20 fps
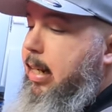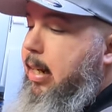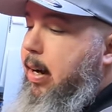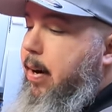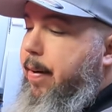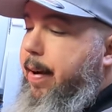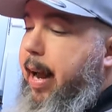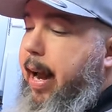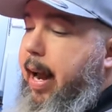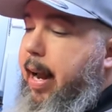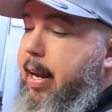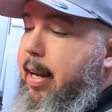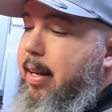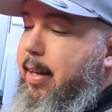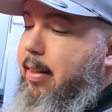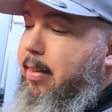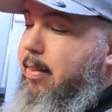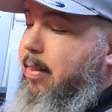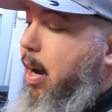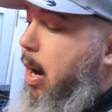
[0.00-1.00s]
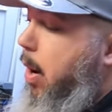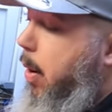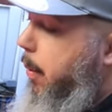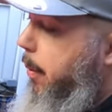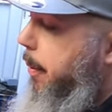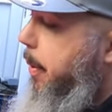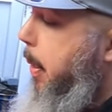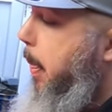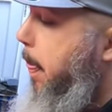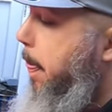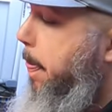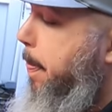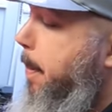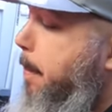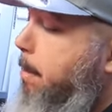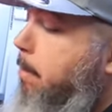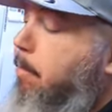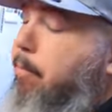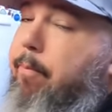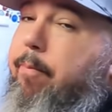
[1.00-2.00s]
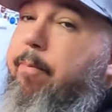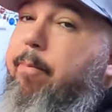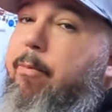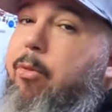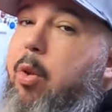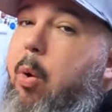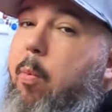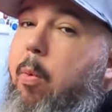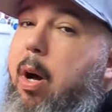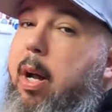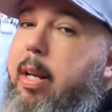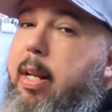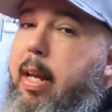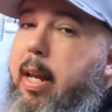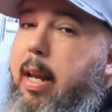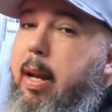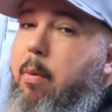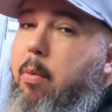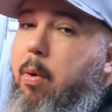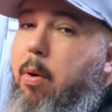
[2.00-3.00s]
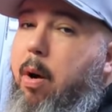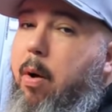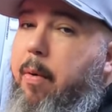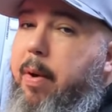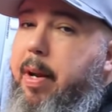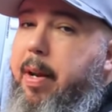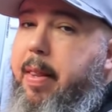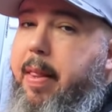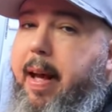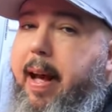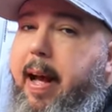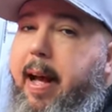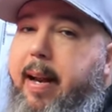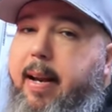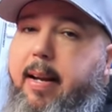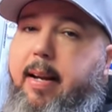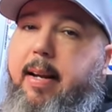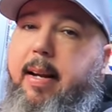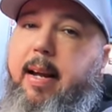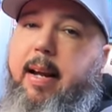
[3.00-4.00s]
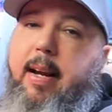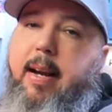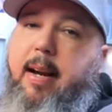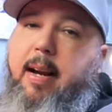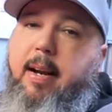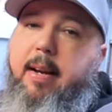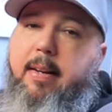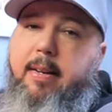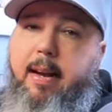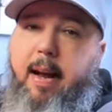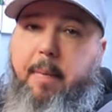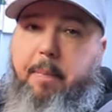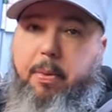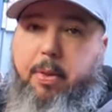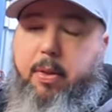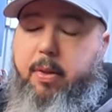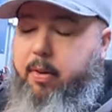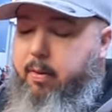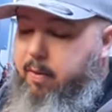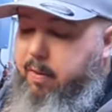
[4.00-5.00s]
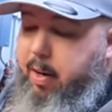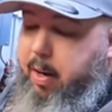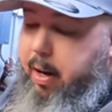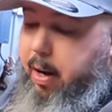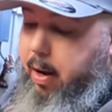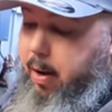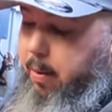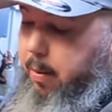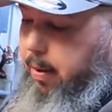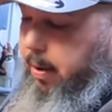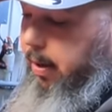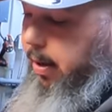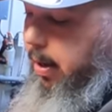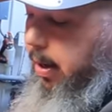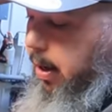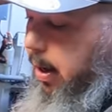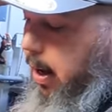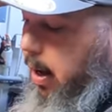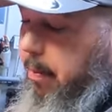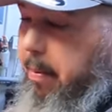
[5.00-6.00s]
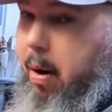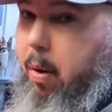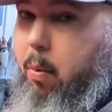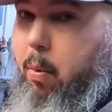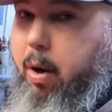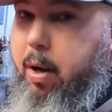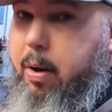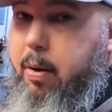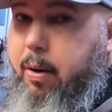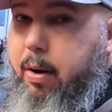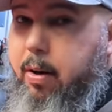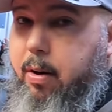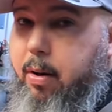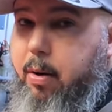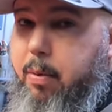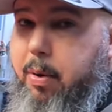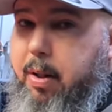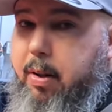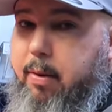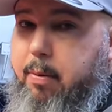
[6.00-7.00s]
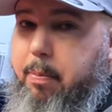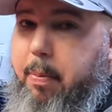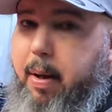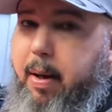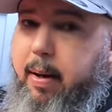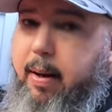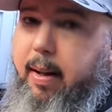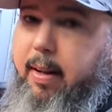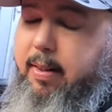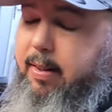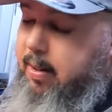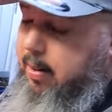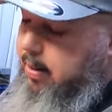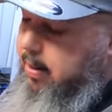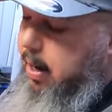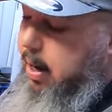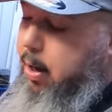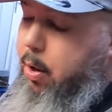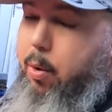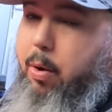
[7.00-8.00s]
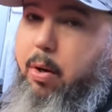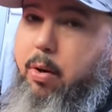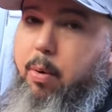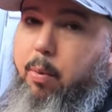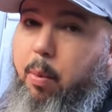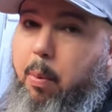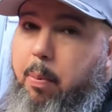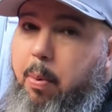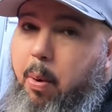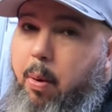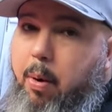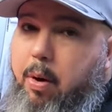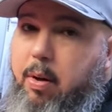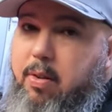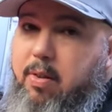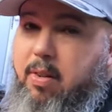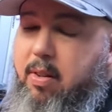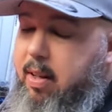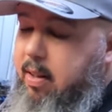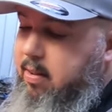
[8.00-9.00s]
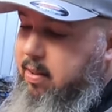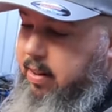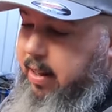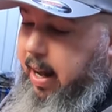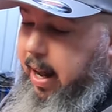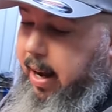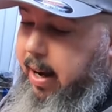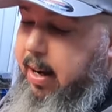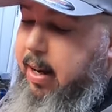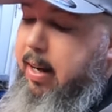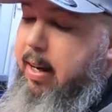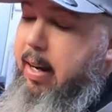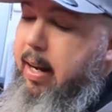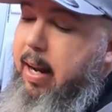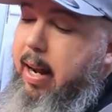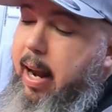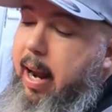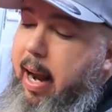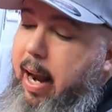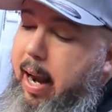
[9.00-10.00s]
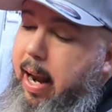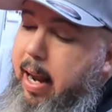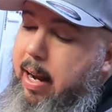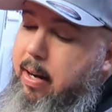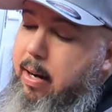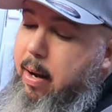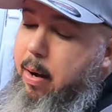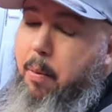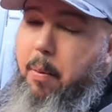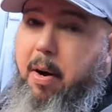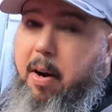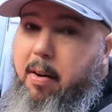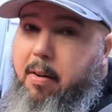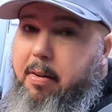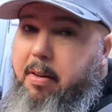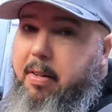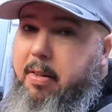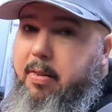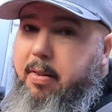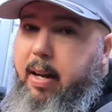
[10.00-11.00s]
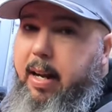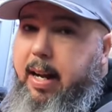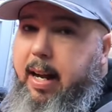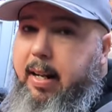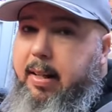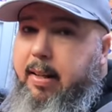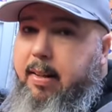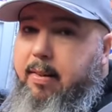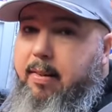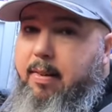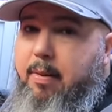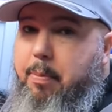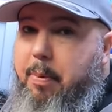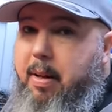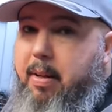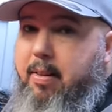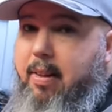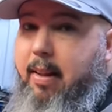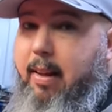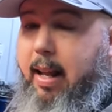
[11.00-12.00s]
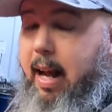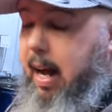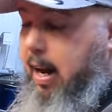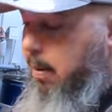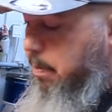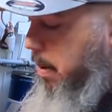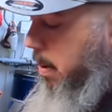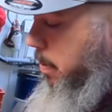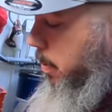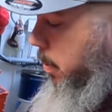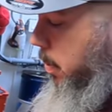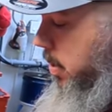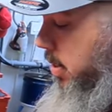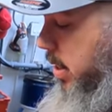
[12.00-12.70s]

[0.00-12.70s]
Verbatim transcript: Okay. So the one key will go into that in an in-depth video about what you can do with this, but let's just say you can do reports and things like that. And uh, one of the reasons I got this is because a lot of people were